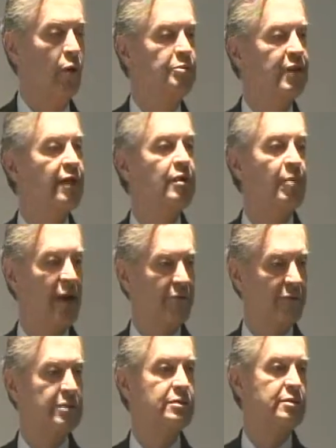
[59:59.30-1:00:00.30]
obtain the
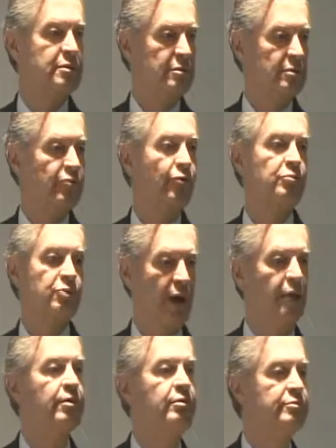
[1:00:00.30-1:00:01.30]
benefits from
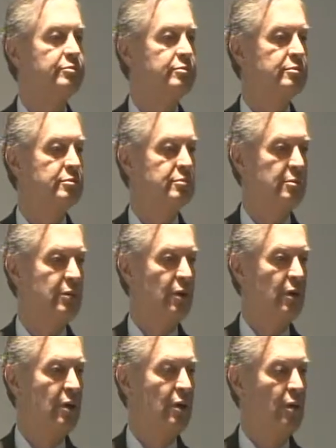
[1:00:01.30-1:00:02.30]
trade.
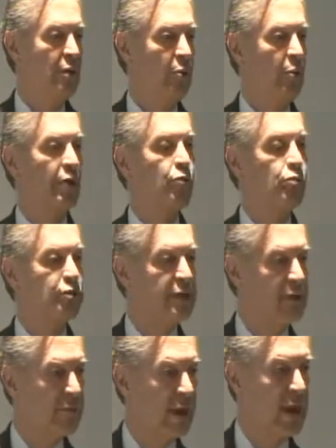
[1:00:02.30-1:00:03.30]
What you
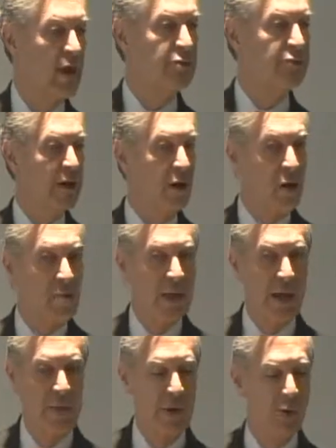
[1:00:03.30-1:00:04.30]
said right very
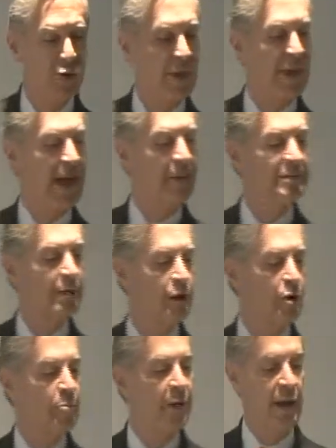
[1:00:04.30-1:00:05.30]
complicated, because what I have as a
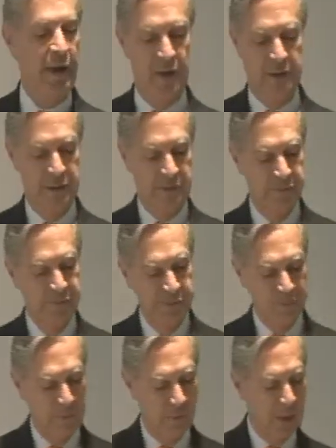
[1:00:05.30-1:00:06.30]
company is,
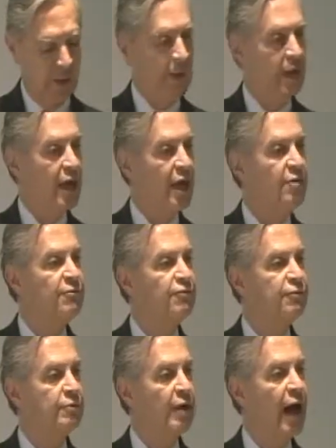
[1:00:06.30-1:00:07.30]

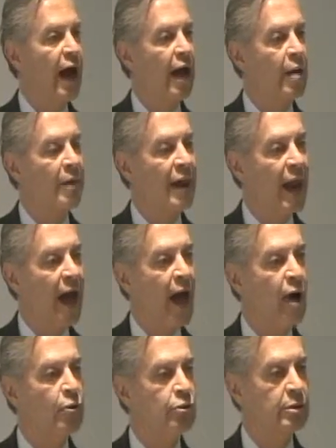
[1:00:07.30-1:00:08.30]
if I am
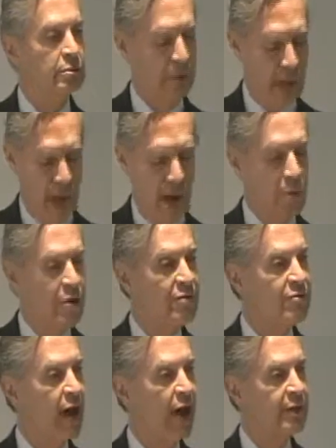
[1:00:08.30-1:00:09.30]
allowed, I
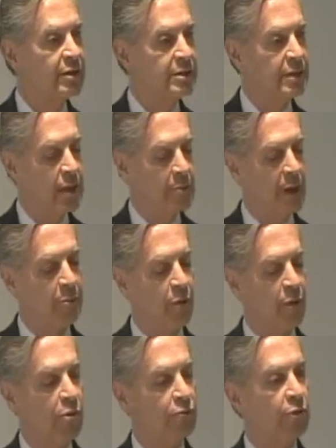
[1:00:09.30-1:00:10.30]
would rather send my
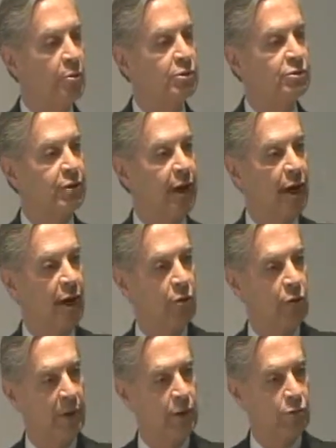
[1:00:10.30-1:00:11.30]
product from
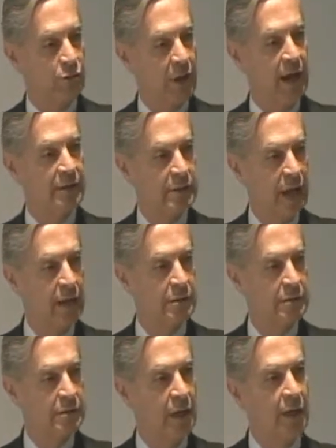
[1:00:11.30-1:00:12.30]
Australia all the way to the United
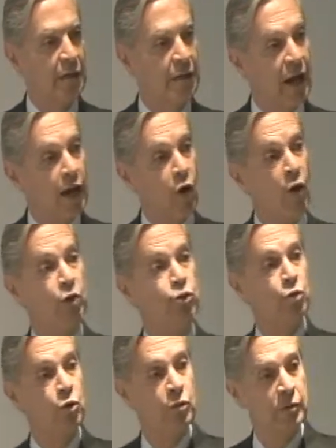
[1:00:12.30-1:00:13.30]
States than
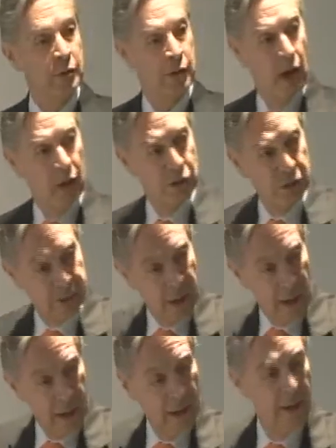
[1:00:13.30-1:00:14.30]
going to
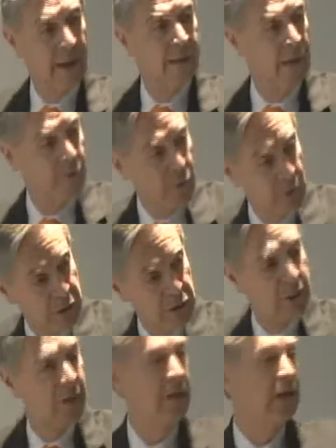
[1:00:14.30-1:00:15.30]
Argentina, and then from
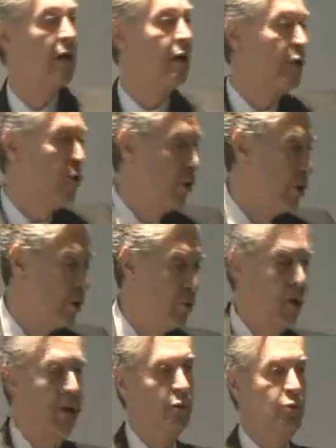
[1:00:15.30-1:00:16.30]
Argentina going all
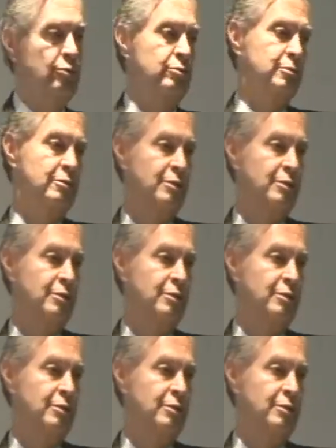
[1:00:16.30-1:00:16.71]
the way to